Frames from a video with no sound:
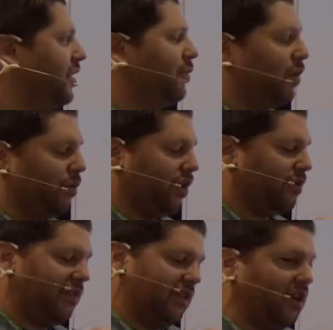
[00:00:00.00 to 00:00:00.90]
We work
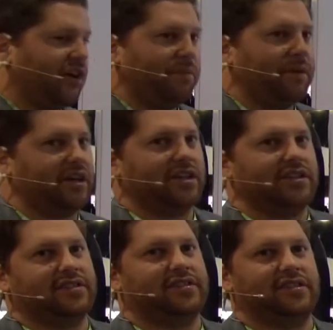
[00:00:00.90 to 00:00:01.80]
with a lot of
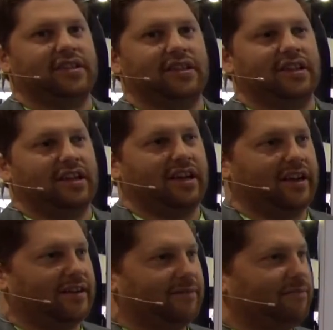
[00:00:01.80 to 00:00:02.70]
partners,
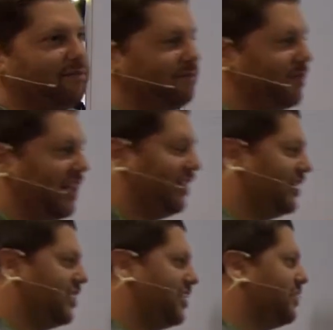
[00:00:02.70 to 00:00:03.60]
and
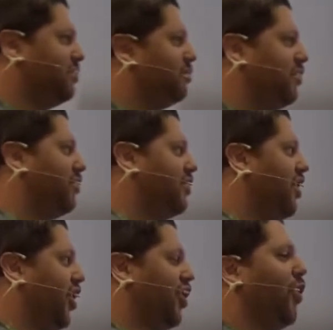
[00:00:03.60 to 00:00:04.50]
this is
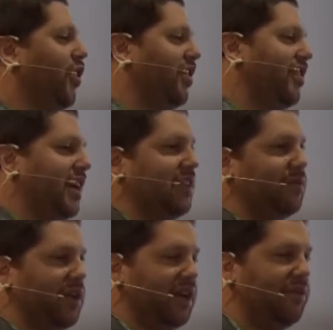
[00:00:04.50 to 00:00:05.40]
our core, right?
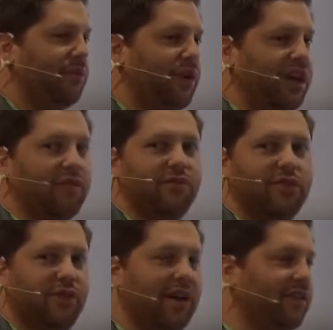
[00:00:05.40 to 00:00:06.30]
We
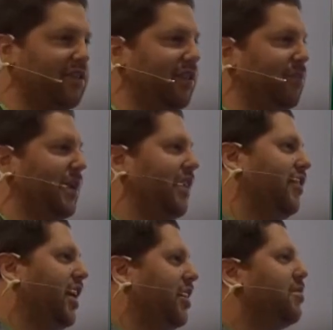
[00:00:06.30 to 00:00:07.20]
surround ourselves by
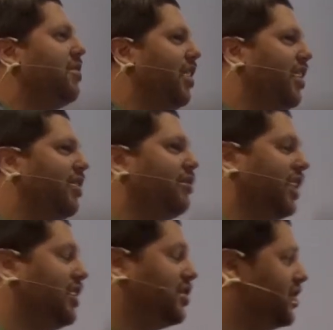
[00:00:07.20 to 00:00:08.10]
great
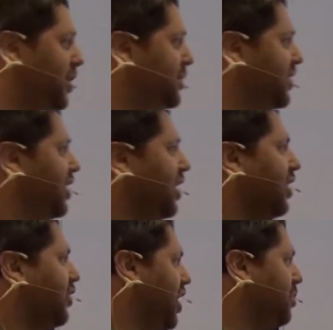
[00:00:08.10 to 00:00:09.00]
relationships,
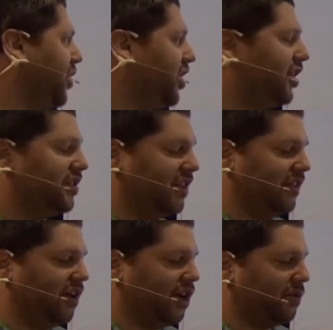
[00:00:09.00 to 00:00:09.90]
great partners in
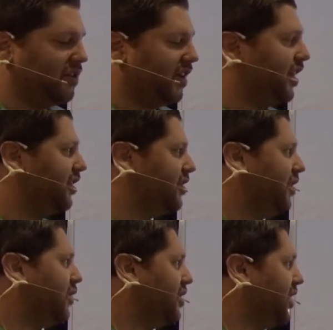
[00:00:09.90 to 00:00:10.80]
the hardware side, and the
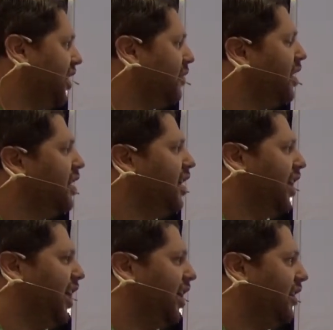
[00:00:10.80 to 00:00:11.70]
software side,
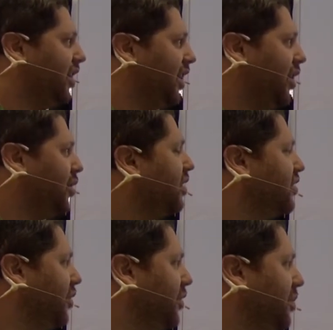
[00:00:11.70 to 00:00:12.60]
and the cloud
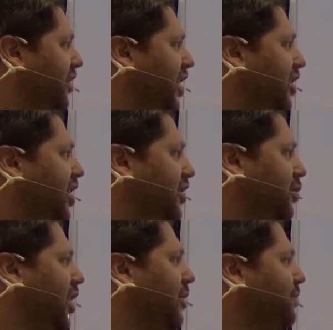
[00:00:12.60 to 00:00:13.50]
service provider as
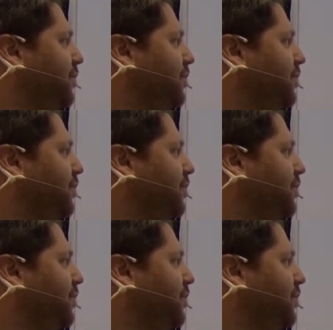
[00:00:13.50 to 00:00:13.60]
well.